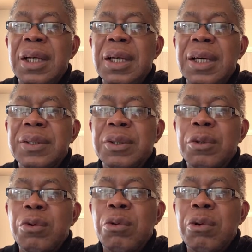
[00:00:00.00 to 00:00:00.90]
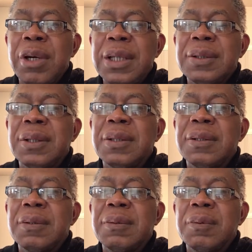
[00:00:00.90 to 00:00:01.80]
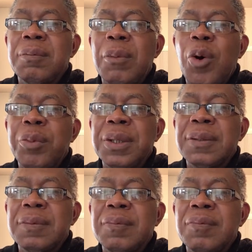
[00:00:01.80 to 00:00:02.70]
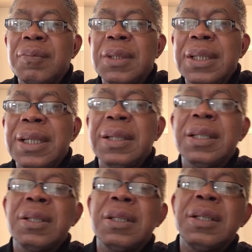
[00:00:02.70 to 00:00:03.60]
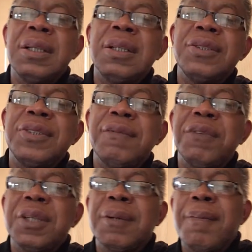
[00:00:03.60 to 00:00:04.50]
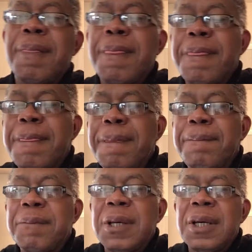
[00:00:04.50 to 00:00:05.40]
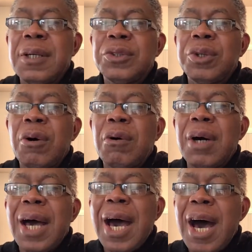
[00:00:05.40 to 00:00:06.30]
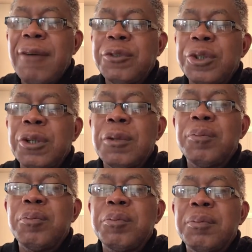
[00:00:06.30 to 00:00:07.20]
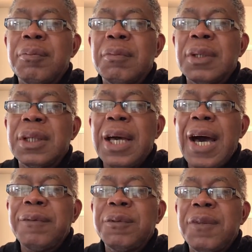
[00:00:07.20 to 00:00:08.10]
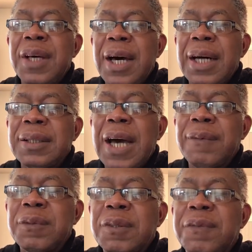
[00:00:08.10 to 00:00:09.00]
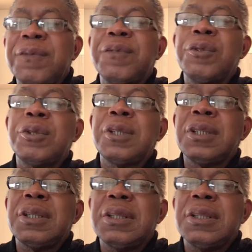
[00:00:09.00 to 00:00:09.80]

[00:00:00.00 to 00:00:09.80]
It's a great moment in the symphony. So after that, after the full